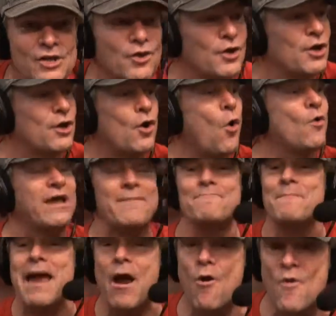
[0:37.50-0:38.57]
You're going to go get
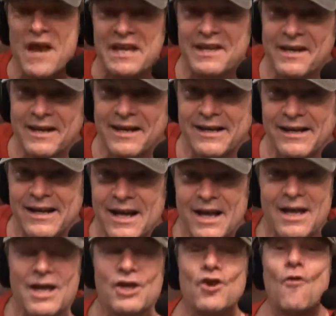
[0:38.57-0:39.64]
married?
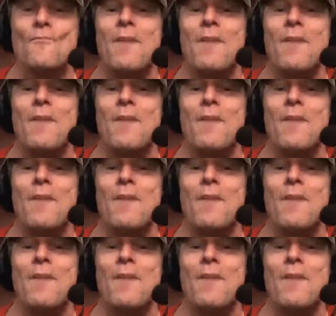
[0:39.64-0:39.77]
You're